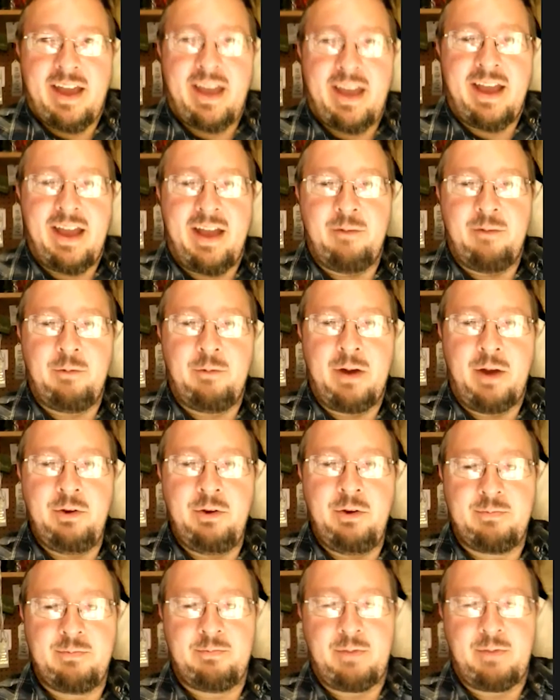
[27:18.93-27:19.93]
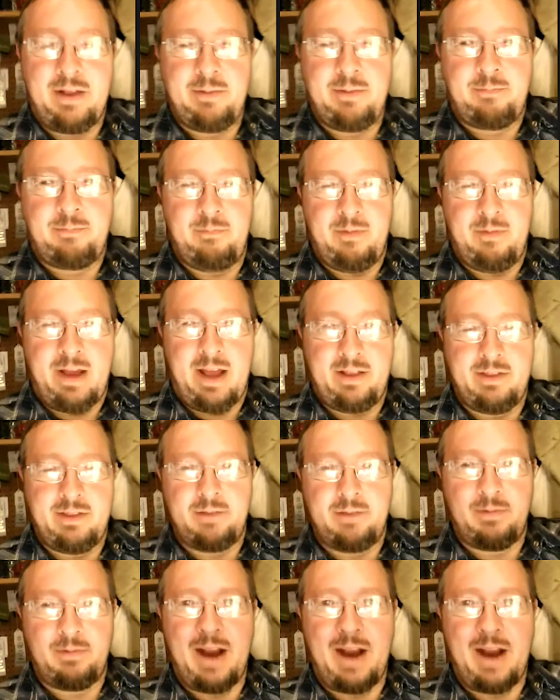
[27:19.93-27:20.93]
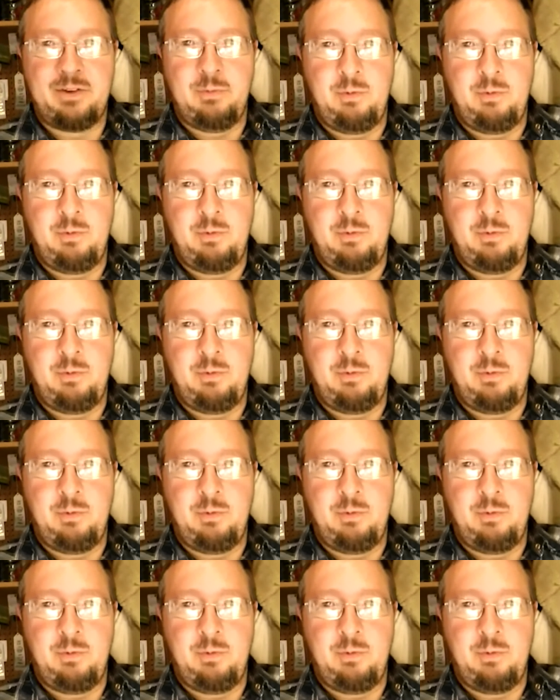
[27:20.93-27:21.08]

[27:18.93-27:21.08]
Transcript: when I used had and the actor